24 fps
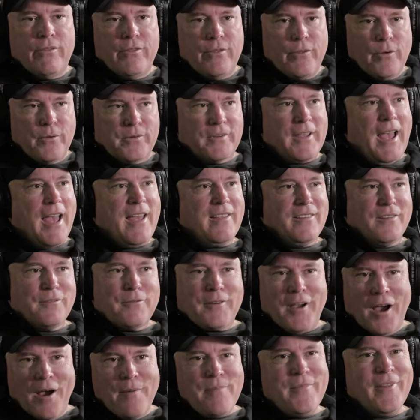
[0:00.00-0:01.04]
those guys have
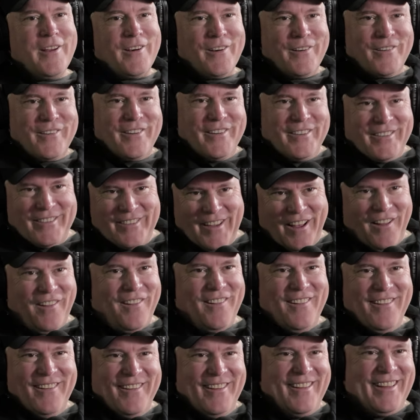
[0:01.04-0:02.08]
come there to
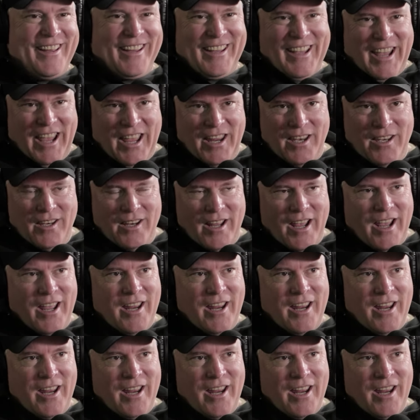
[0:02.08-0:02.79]
sell, like, and